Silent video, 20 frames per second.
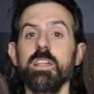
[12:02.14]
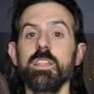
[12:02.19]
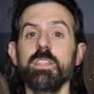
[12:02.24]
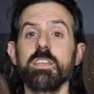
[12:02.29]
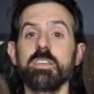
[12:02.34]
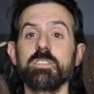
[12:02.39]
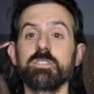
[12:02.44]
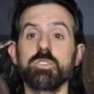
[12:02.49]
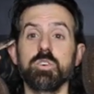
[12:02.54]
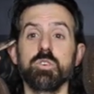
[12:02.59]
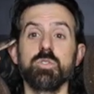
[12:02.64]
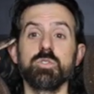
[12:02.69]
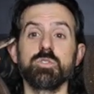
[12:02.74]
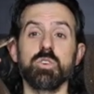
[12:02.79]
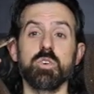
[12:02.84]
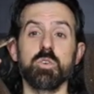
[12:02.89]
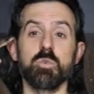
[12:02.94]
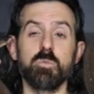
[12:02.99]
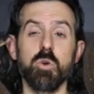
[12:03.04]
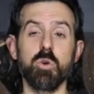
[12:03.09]
These girls
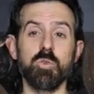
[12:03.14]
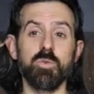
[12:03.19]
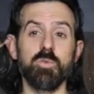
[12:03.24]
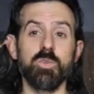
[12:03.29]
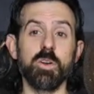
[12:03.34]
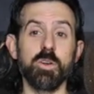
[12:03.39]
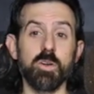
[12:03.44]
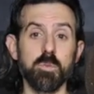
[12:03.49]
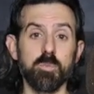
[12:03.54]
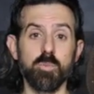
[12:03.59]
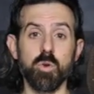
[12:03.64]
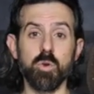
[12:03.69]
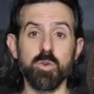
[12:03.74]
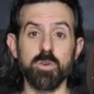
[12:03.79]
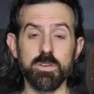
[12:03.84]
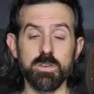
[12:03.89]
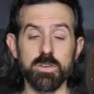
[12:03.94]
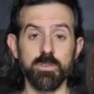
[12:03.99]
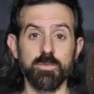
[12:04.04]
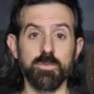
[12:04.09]
are both very
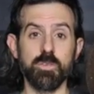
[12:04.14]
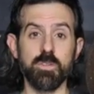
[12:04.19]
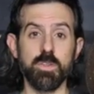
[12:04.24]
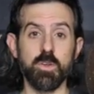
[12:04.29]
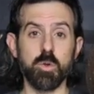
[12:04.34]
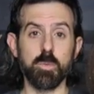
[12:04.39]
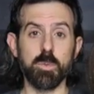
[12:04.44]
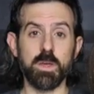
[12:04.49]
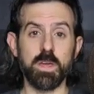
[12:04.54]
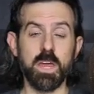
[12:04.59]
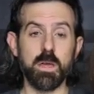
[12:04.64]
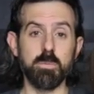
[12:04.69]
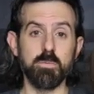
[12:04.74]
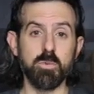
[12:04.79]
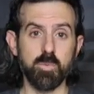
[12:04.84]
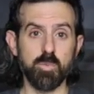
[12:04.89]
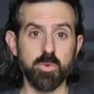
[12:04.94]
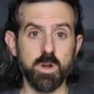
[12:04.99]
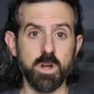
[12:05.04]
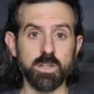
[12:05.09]
important for the Urban
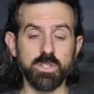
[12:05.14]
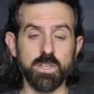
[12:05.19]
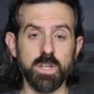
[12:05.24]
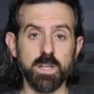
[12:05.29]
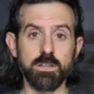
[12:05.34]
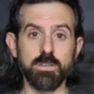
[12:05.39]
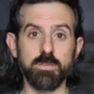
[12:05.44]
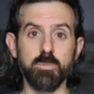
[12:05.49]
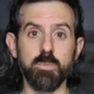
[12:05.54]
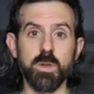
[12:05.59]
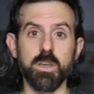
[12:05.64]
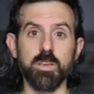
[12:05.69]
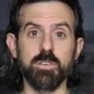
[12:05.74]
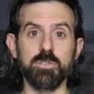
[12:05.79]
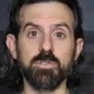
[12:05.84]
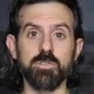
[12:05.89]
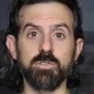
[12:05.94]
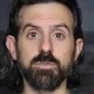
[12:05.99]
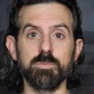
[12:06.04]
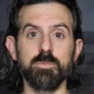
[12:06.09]
Camo project
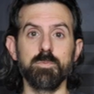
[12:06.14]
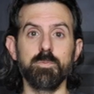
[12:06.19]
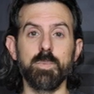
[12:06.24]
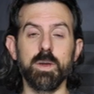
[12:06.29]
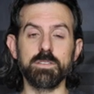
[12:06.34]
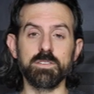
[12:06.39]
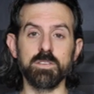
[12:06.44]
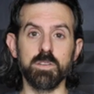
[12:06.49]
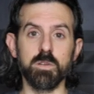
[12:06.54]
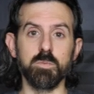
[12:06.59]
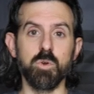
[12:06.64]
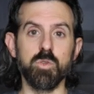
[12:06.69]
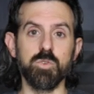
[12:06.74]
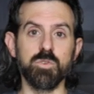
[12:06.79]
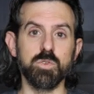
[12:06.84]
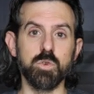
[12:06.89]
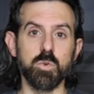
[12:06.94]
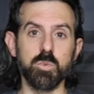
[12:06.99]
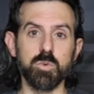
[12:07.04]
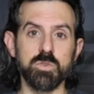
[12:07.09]
because they're basically both
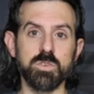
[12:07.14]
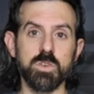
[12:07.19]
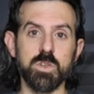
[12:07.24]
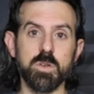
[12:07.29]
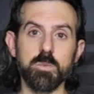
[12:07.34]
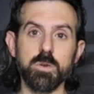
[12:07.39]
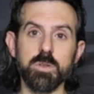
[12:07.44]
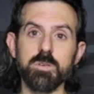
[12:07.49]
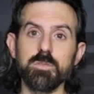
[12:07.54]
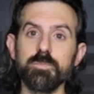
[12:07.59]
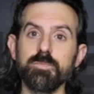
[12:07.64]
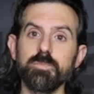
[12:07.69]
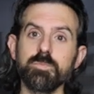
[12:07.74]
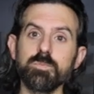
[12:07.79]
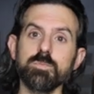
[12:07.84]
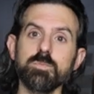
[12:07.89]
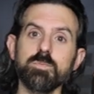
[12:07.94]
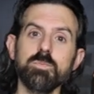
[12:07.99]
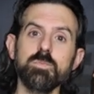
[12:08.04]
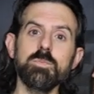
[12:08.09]
super cinnamon
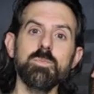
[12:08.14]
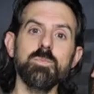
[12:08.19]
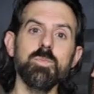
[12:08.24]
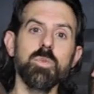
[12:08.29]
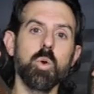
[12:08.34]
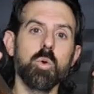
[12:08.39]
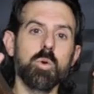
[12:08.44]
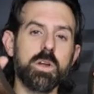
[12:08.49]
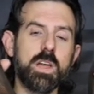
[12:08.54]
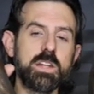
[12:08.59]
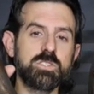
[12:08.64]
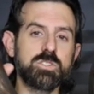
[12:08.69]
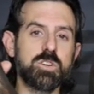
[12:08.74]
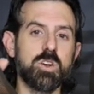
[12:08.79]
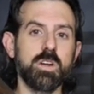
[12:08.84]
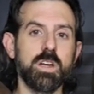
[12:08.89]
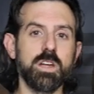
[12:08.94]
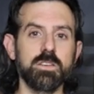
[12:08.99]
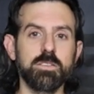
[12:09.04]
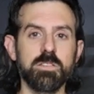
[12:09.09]
or
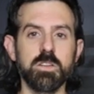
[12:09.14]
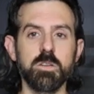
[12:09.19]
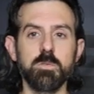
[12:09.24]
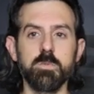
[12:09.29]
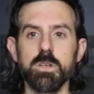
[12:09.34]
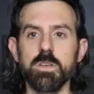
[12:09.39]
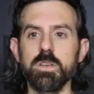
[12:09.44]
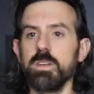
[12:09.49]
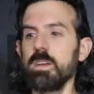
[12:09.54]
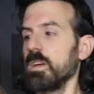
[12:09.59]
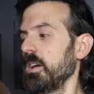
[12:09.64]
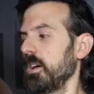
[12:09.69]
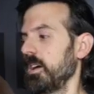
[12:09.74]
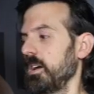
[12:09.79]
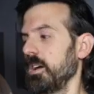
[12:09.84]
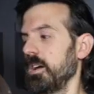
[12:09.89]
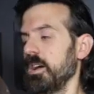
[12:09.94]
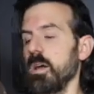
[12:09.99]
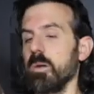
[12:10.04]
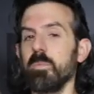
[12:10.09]
HRA cinnamon,
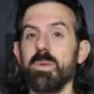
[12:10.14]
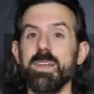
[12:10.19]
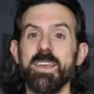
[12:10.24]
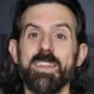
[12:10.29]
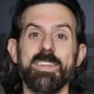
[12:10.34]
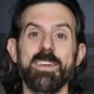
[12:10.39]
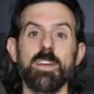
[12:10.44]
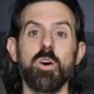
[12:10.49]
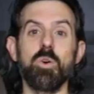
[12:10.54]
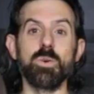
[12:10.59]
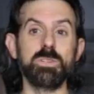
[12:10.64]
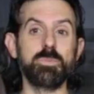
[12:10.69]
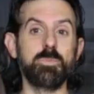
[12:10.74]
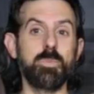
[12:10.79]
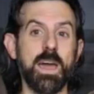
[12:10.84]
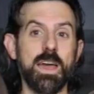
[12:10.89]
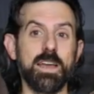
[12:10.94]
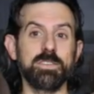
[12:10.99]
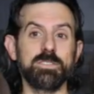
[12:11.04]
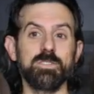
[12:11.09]
meaning they always
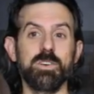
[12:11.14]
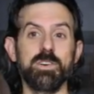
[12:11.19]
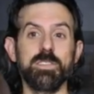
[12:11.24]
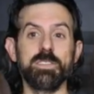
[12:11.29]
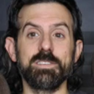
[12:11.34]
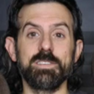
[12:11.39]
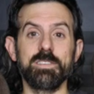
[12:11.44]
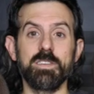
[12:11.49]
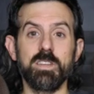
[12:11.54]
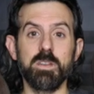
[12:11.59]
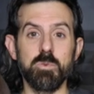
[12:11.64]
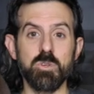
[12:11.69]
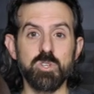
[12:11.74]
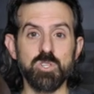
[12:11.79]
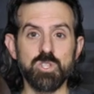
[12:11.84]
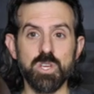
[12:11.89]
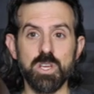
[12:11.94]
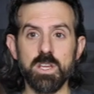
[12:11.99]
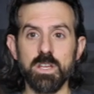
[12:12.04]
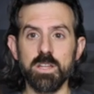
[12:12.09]
pass on the
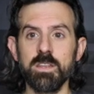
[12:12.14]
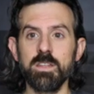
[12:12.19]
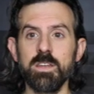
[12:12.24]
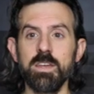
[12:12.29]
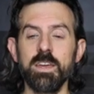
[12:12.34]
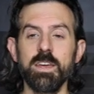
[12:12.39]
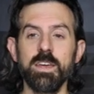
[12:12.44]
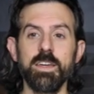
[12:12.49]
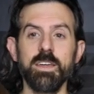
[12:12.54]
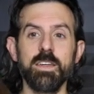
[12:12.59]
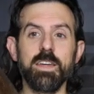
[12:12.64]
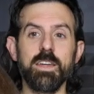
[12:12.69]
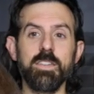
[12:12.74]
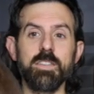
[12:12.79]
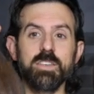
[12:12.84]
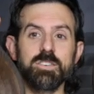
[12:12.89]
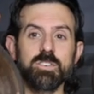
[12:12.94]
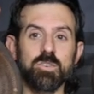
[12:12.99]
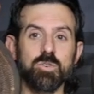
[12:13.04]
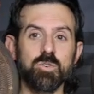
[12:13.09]
cinnamon gene.
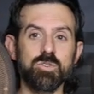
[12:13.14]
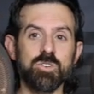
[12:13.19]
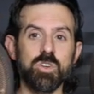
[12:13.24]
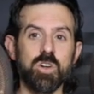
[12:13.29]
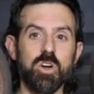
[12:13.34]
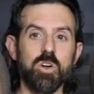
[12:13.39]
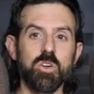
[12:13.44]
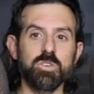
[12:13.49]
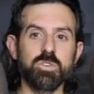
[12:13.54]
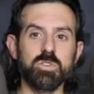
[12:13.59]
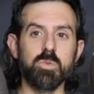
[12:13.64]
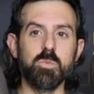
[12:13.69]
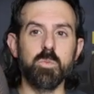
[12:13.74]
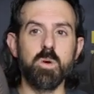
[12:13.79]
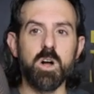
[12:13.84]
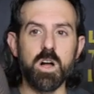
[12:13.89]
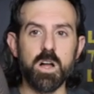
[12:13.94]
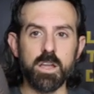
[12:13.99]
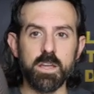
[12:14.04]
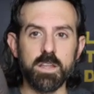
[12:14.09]
And this girl's also
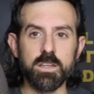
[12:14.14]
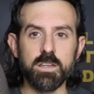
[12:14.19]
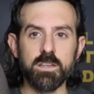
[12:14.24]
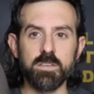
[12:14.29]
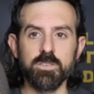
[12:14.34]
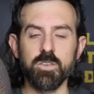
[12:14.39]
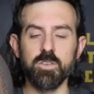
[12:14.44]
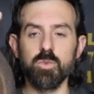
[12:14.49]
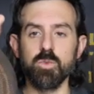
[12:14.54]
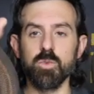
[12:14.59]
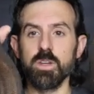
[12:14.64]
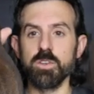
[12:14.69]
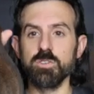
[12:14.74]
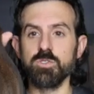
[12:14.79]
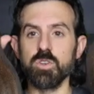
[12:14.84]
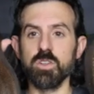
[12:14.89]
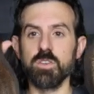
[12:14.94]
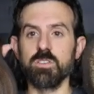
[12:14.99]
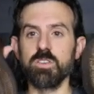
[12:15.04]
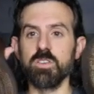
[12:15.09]
mahogany. So
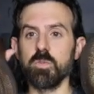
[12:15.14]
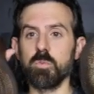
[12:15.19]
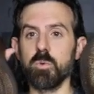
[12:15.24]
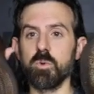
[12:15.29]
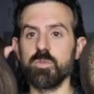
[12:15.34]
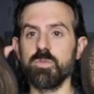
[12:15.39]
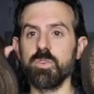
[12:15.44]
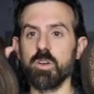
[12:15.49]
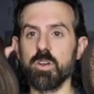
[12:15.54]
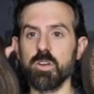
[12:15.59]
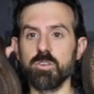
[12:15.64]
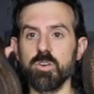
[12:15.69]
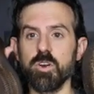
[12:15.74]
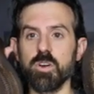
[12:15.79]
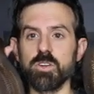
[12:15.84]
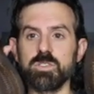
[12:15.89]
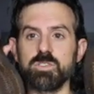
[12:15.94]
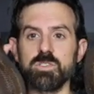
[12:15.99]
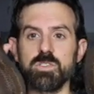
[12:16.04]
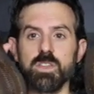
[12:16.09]
as you can see, they're both very
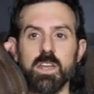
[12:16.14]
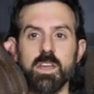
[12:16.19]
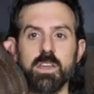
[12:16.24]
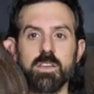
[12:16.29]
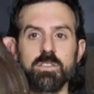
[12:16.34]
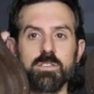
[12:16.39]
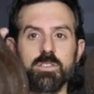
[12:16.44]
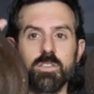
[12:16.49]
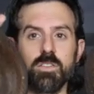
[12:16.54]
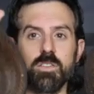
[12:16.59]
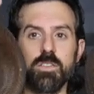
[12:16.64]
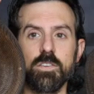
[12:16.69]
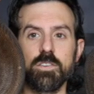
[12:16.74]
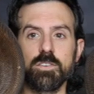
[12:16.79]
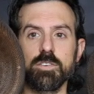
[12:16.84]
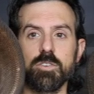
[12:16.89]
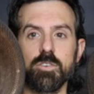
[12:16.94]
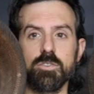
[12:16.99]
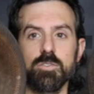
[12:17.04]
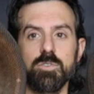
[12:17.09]
dark snakes.
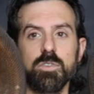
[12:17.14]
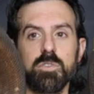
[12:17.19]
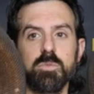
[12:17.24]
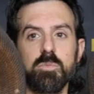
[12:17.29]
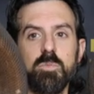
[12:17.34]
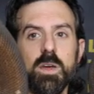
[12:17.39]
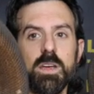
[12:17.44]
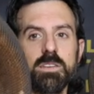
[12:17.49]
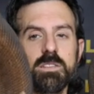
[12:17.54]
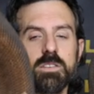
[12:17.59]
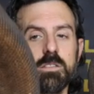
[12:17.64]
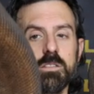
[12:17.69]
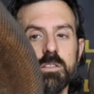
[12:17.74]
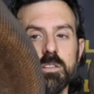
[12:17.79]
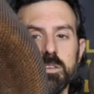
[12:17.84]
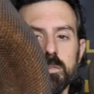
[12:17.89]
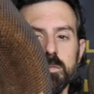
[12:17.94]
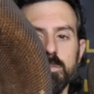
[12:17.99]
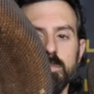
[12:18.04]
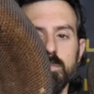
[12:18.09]
This girl is
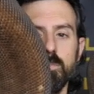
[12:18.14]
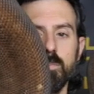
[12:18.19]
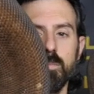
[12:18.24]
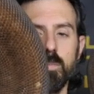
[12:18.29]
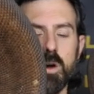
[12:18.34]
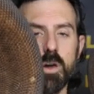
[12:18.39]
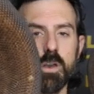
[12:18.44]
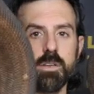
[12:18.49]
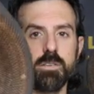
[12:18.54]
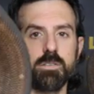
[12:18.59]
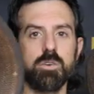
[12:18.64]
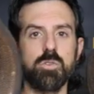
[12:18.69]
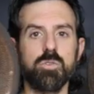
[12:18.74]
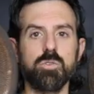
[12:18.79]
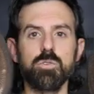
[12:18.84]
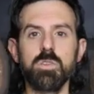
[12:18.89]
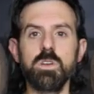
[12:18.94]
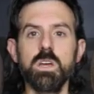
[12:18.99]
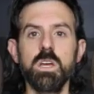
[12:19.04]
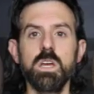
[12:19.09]
basically
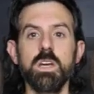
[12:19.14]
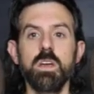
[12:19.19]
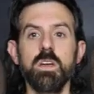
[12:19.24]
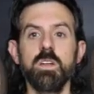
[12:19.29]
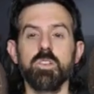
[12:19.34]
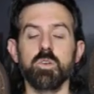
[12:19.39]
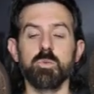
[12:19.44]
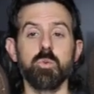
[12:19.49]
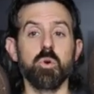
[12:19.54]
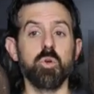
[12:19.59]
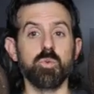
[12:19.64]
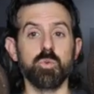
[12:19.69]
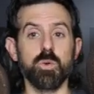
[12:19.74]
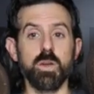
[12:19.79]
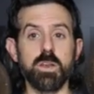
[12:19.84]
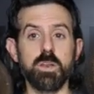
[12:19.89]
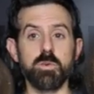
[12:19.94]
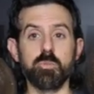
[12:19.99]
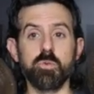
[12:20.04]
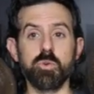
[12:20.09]
monotone. They're both
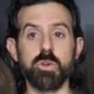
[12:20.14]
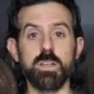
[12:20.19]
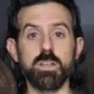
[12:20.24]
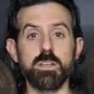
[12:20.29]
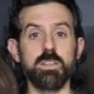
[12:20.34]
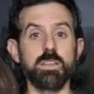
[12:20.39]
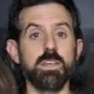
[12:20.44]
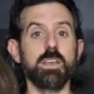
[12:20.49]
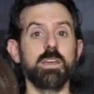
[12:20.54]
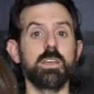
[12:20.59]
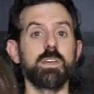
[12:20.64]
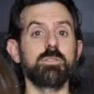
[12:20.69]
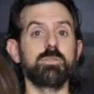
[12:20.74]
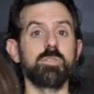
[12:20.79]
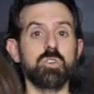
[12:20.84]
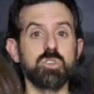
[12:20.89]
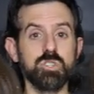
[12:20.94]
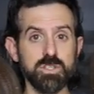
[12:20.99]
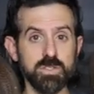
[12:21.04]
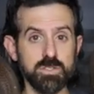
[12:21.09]
ready to breed and
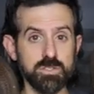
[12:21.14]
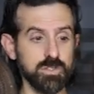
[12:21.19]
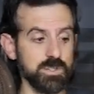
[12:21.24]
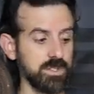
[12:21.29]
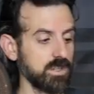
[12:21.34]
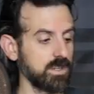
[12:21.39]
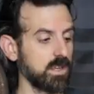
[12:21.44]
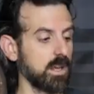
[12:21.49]
virgins.